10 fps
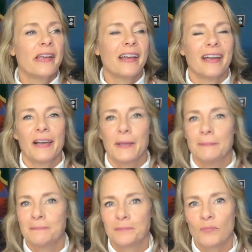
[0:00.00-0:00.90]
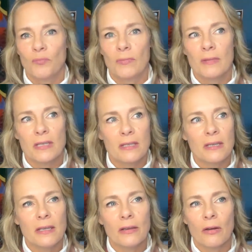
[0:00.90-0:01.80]
the
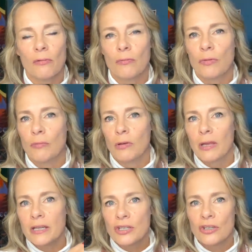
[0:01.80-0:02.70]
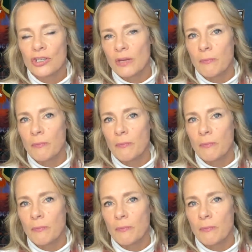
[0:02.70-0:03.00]
relationship